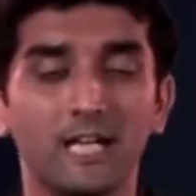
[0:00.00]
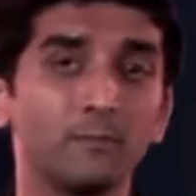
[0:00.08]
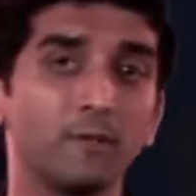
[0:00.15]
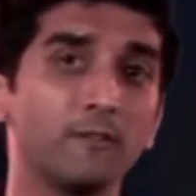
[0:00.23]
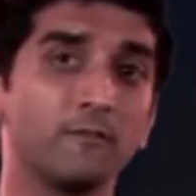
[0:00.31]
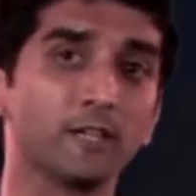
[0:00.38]

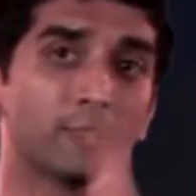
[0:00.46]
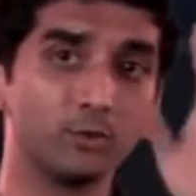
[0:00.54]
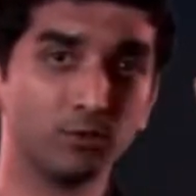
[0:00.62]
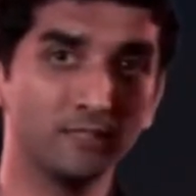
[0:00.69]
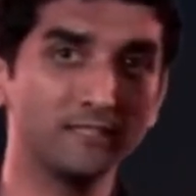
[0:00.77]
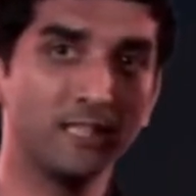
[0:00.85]
I'm referring
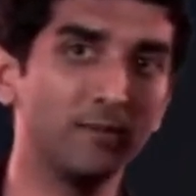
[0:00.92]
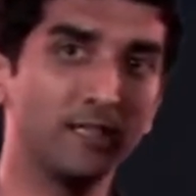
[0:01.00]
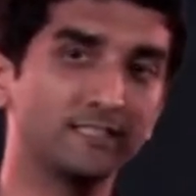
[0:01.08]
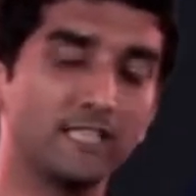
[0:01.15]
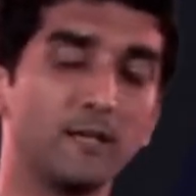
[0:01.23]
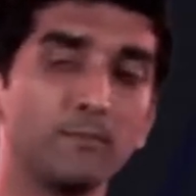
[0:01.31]
to the same
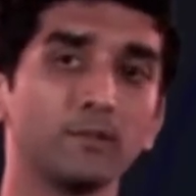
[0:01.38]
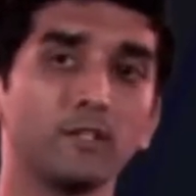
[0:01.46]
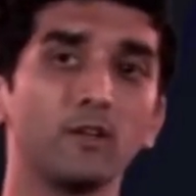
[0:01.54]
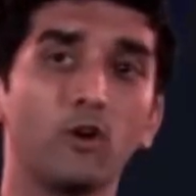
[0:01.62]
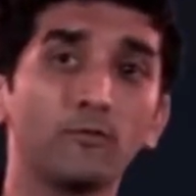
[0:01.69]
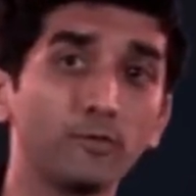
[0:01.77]

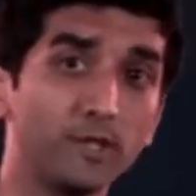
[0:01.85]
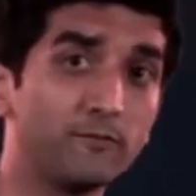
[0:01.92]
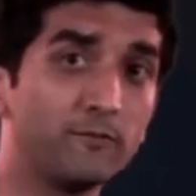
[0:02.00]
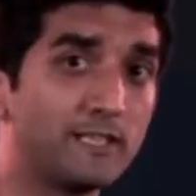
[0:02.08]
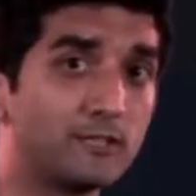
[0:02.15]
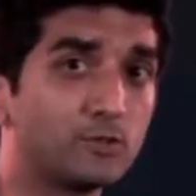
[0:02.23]
example of
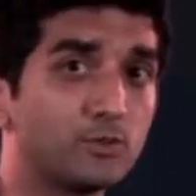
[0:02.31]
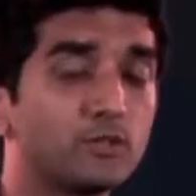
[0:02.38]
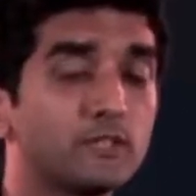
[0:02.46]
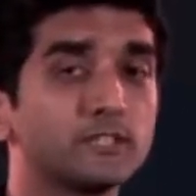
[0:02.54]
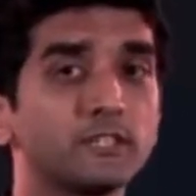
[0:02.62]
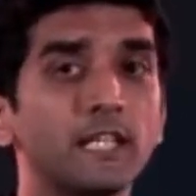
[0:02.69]
25
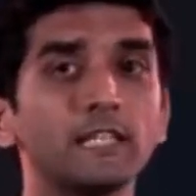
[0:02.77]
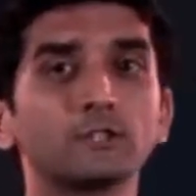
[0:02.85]
students